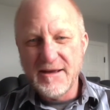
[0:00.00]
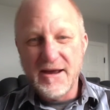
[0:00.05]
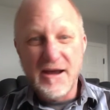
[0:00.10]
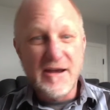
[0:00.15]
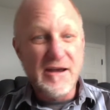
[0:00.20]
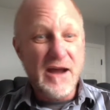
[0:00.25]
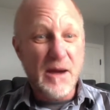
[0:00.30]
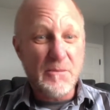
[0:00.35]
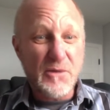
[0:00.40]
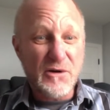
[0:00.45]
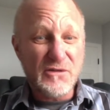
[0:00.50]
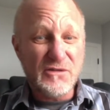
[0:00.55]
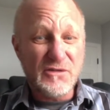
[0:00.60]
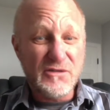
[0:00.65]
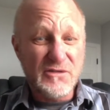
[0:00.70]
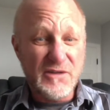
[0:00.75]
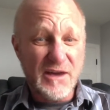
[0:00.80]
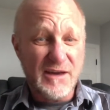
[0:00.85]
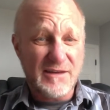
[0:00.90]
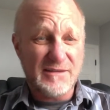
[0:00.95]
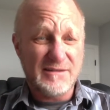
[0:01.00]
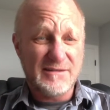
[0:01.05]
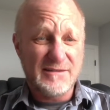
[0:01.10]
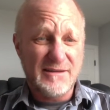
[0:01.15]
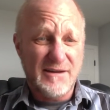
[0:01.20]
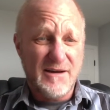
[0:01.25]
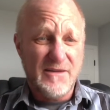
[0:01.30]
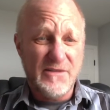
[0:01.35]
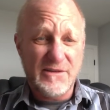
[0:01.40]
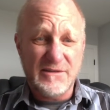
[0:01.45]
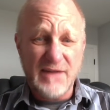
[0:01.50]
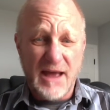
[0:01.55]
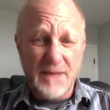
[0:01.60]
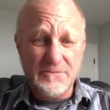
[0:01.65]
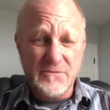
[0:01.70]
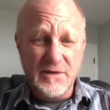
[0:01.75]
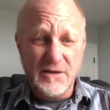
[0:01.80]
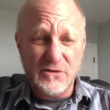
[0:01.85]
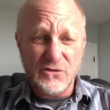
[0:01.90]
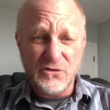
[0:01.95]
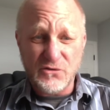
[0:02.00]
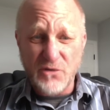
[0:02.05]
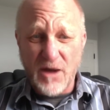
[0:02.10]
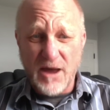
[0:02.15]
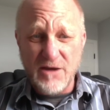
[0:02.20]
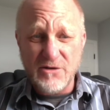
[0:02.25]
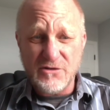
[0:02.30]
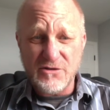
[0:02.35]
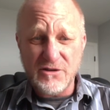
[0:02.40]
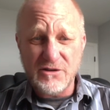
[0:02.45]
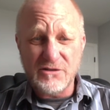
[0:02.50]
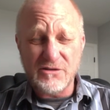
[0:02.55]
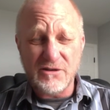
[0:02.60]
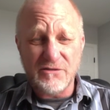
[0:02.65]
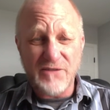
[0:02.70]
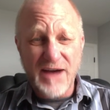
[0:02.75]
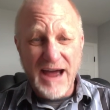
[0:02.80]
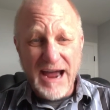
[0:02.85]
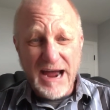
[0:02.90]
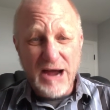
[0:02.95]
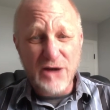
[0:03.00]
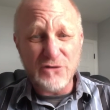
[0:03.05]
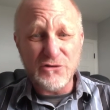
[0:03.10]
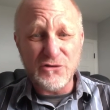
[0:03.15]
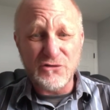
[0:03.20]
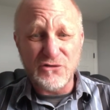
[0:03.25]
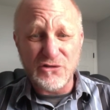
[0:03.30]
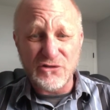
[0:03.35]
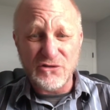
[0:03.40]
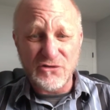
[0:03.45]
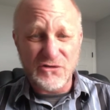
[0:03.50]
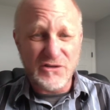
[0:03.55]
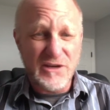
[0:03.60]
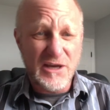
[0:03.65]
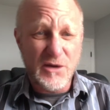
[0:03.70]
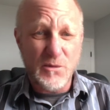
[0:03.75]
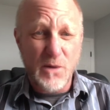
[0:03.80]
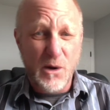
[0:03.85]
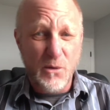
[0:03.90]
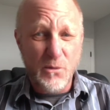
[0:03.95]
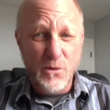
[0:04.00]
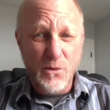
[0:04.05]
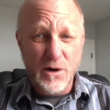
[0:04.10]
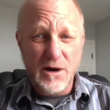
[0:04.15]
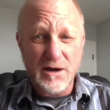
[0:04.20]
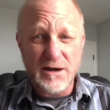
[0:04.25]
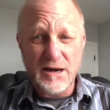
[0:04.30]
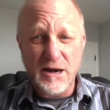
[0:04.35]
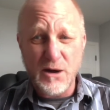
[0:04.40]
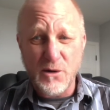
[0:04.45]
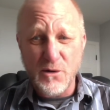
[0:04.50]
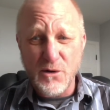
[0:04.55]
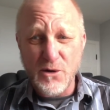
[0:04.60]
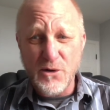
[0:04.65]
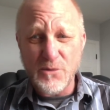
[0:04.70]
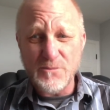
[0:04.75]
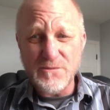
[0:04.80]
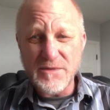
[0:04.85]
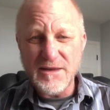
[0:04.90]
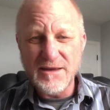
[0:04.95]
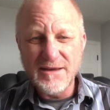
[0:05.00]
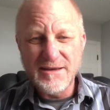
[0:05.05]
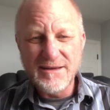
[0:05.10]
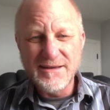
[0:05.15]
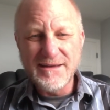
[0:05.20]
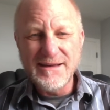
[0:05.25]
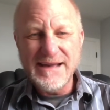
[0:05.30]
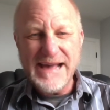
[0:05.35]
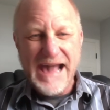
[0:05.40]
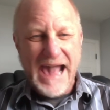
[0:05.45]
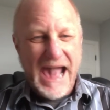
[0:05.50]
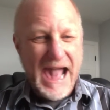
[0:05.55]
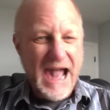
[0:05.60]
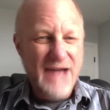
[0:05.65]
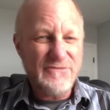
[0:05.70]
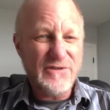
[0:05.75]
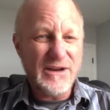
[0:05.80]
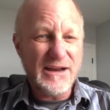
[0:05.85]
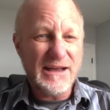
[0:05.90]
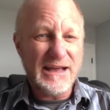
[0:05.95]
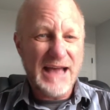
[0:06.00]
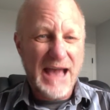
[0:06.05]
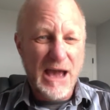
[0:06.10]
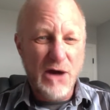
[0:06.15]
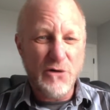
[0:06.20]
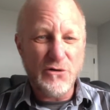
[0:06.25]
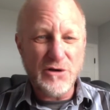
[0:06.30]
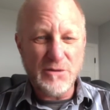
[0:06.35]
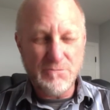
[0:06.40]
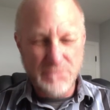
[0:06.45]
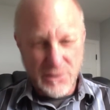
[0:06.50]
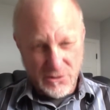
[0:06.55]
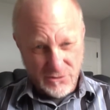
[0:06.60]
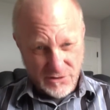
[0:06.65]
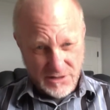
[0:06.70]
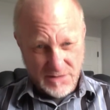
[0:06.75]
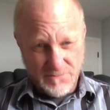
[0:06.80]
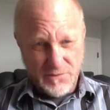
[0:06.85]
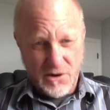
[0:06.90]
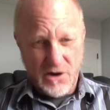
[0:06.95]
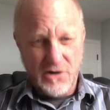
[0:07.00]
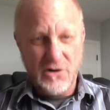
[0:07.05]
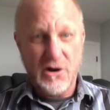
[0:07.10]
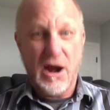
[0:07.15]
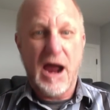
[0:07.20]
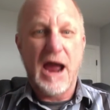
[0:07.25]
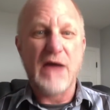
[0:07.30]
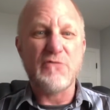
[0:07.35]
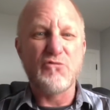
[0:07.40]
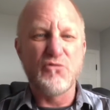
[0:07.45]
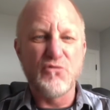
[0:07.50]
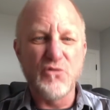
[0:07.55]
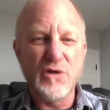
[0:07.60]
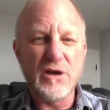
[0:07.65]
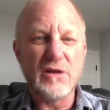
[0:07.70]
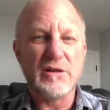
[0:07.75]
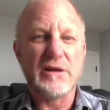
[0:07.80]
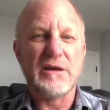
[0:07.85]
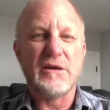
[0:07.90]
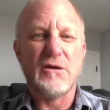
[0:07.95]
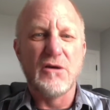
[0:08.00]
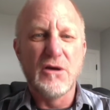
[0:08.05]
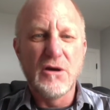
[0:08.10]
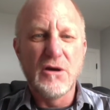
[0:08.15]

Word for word: Number 6 on the top 10 strategies of how to succeed while working at home, have an accountability partner. I really